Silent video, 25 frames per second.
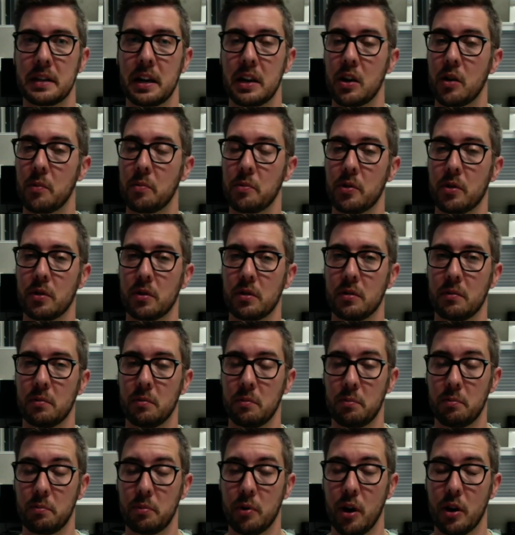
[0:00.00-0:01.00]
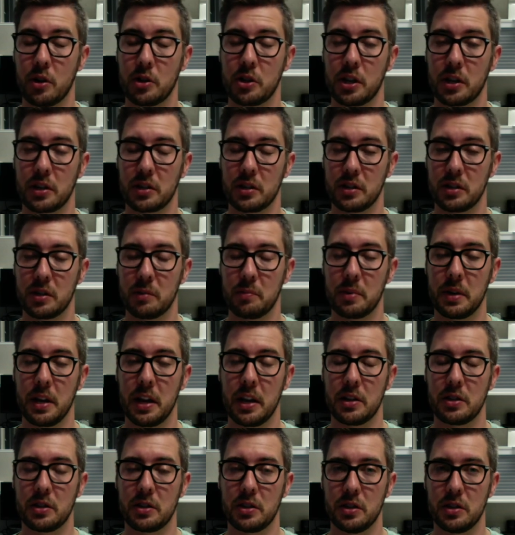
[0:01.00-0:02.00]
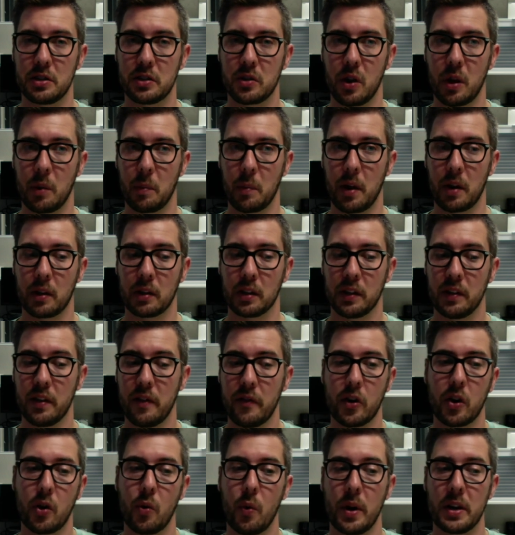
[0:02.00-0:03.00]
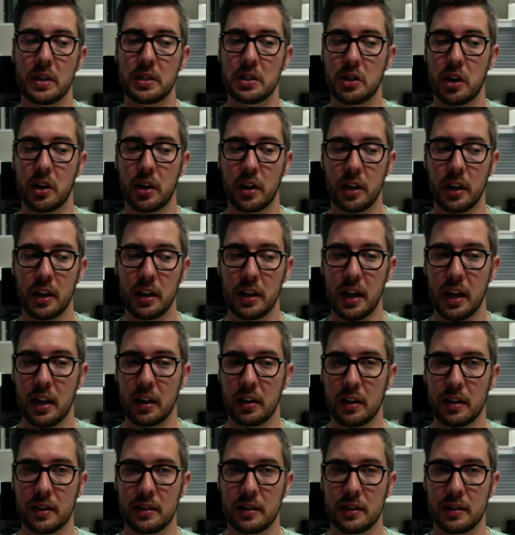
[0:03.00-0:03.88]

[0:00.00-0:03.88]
I hope your project and your PhD is going well, and if you haven't quite started it yet,